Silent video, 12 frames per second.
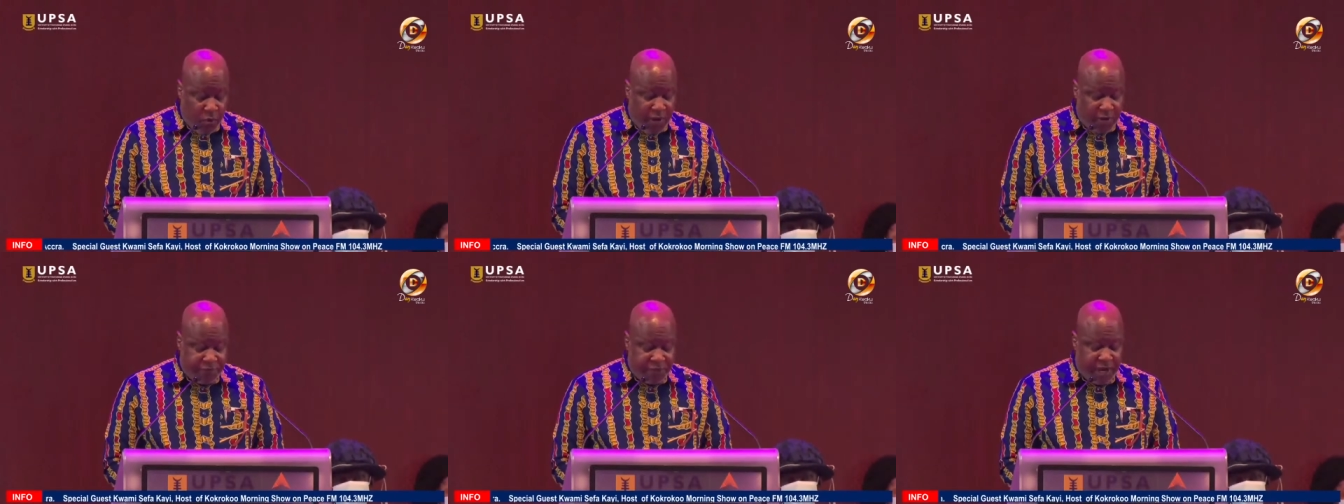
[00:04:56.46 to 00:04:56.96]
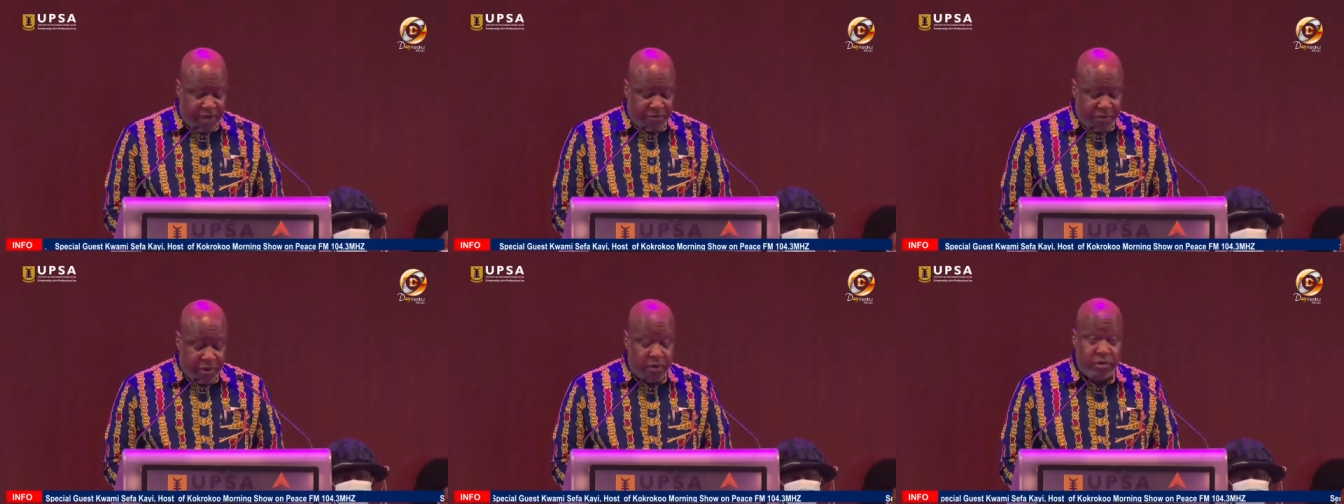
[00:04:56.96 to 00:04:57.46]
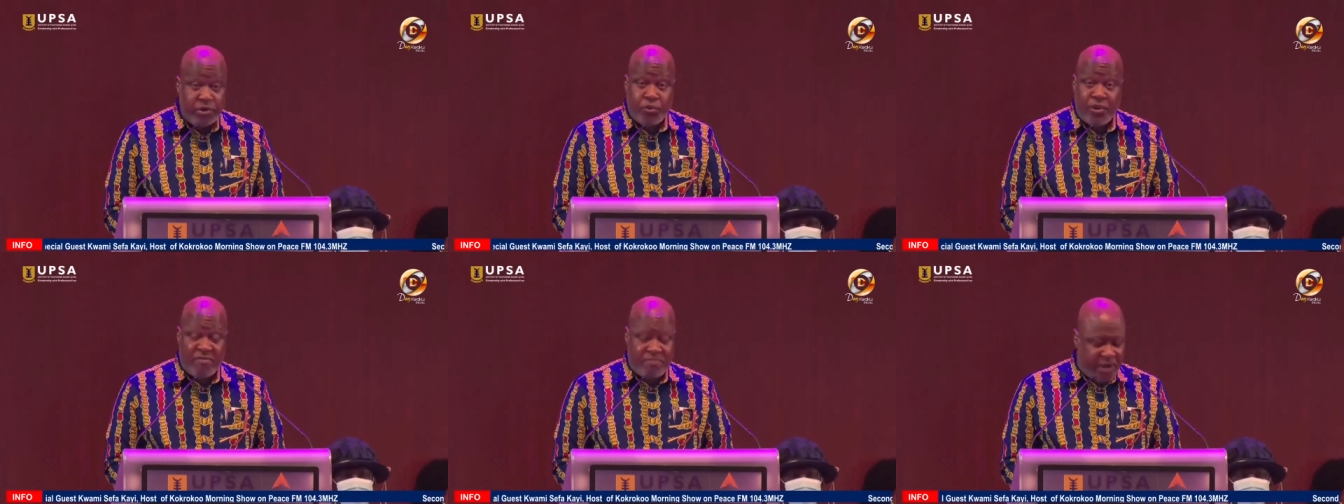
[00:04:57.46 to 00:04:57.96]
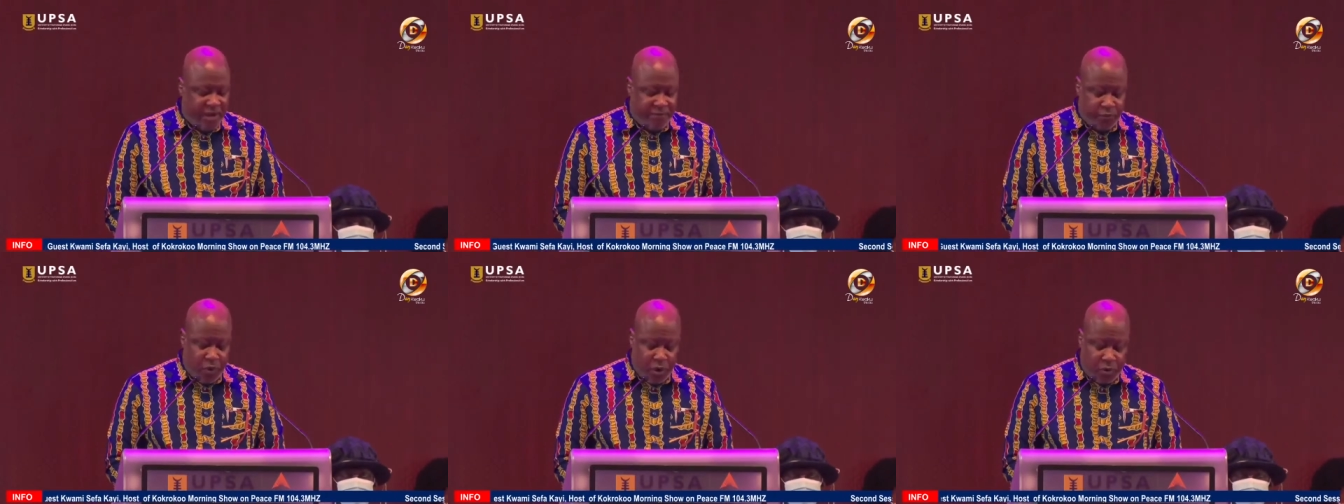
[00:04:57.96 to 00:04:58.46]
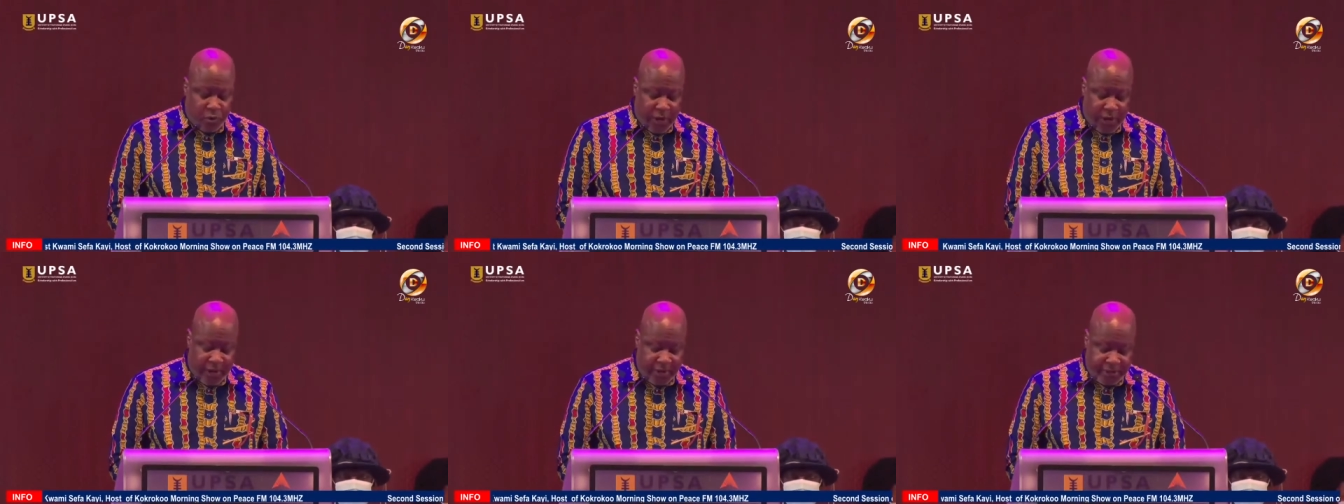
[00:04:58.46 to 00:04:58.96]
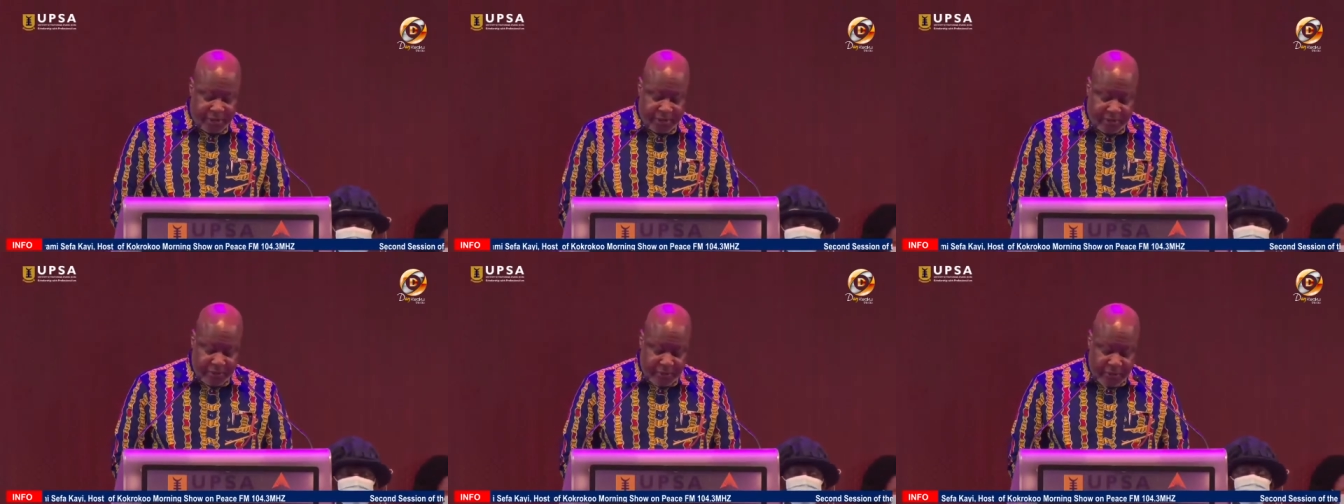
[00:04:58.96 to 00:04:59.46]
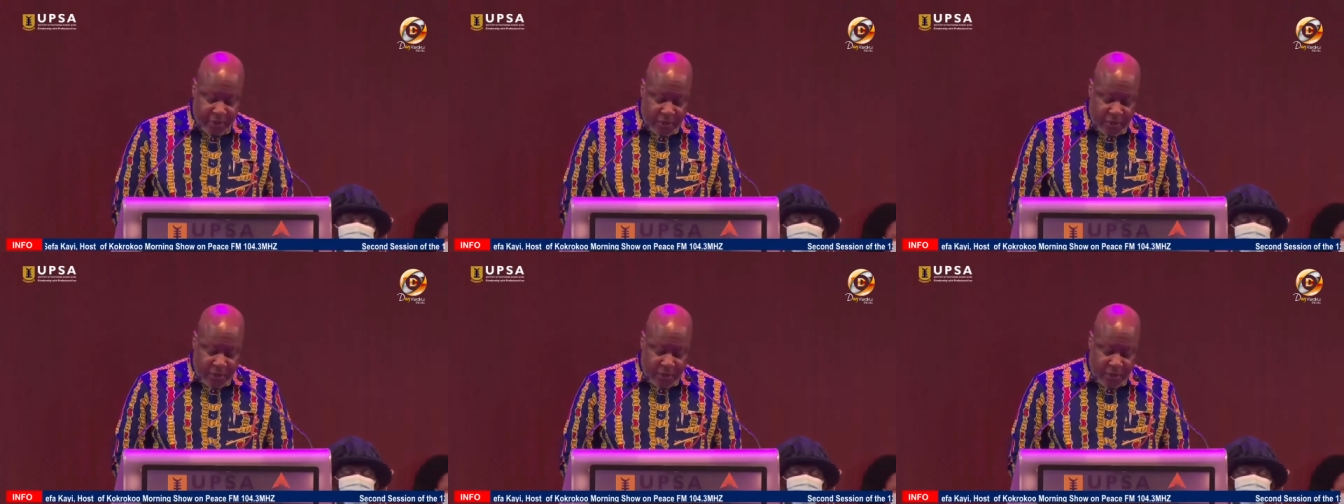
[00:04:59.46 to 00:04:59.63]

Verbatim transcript: We have tarred roads, we have paved walkways,